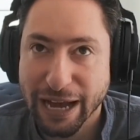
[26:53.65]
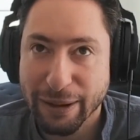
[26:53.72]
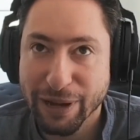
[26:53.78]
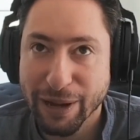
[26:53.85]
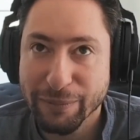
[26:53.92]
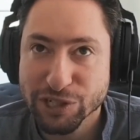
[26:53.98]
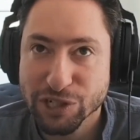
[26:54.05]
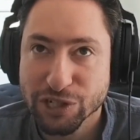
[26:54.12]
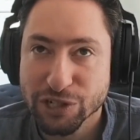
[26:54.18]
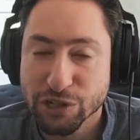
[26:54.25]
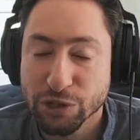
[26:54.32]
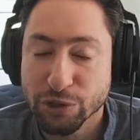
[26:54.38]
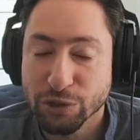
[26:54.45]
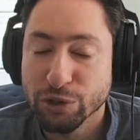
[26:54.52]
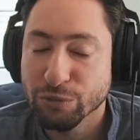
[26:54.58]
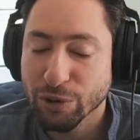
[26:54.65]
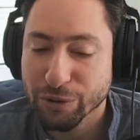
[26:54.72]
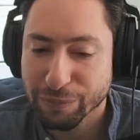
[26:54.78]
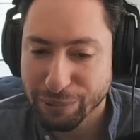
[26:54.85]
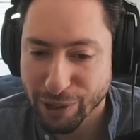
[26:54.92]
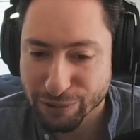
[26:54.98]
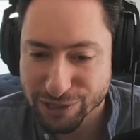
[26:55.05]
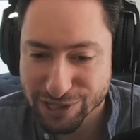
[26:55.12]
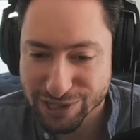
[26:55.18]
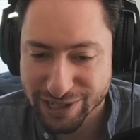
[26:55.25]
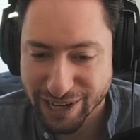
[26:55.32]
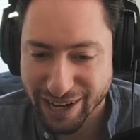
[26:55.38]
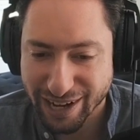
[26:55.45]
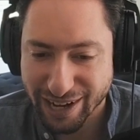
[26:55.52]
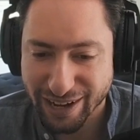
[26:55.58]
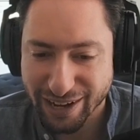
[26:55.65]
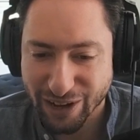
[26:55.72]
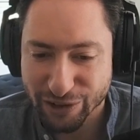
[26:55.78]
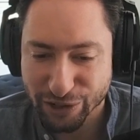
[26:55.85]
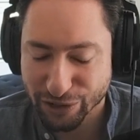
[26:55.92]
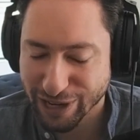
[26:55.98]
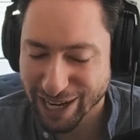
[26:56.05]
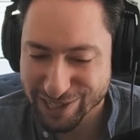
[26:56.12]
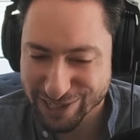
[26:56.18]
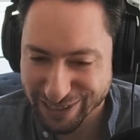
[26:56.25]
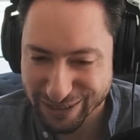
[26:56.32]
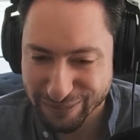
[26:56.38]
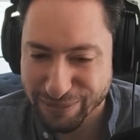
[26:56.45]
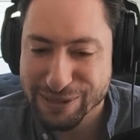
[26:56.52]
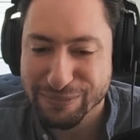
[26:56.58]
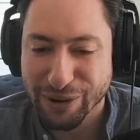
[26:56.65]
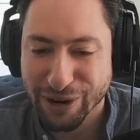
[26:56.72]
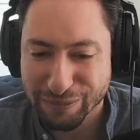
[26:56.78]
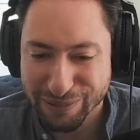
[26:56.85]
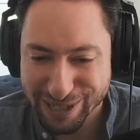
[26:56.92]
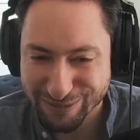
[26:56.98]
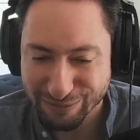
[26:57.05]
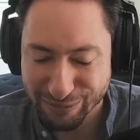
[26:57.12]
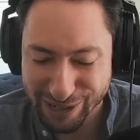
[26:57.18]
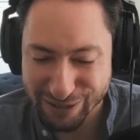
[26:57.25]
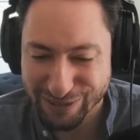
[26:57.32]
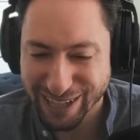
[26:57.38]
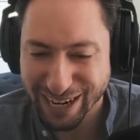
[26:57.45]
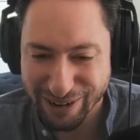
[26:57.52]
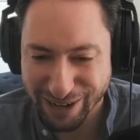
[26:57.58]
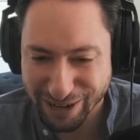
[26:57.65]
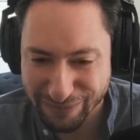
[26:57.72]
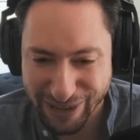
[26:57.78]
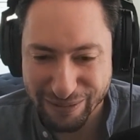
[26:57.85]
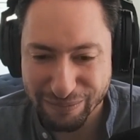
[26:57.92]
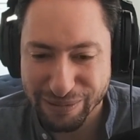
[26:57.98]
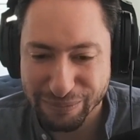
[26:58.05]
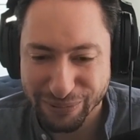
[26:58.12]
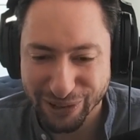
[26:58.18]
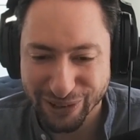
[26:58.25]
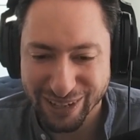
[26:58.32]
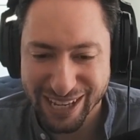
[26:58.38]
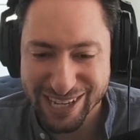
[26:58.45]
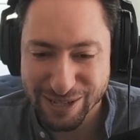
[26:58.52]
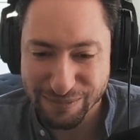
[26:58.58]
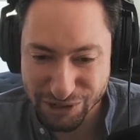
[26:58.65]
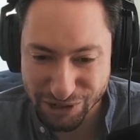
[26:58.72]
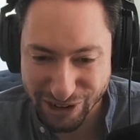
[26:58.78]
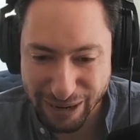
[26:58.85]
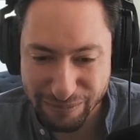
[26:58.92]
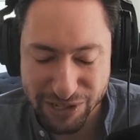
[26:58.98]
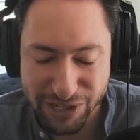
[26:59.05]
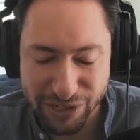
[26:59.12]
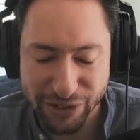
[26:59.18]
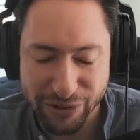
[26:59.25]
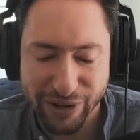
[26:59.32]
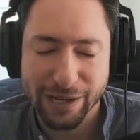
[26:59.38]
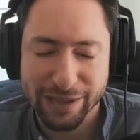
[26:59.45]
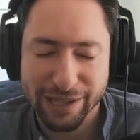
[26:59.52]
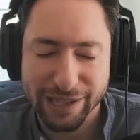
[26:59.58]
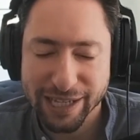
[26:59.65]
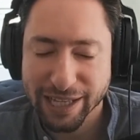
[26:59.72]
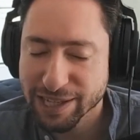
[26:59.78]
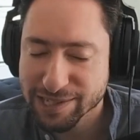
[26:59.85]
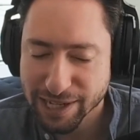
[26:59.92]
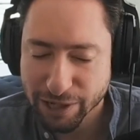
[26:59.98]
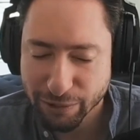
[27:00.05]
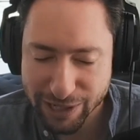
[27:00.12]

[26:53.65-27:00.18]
I'm actually, you wrote a post on your excellent Bismarck brief that I recommend people subscribe to. Yeah, let's segue